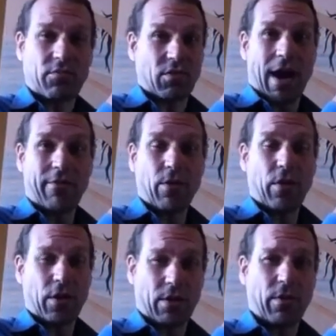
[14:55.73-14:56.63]
travel
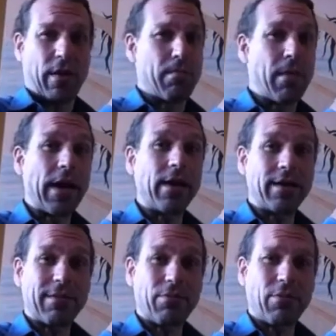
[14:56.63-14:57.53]
with a mega
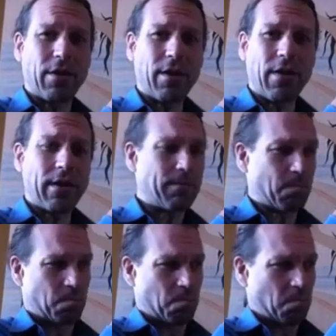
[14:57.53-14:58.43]
Tanpura, then
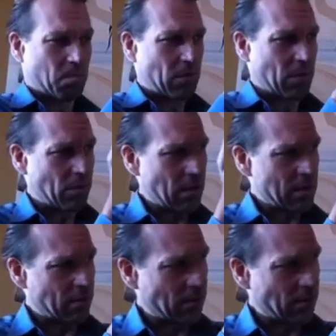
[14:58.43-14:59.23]
do this.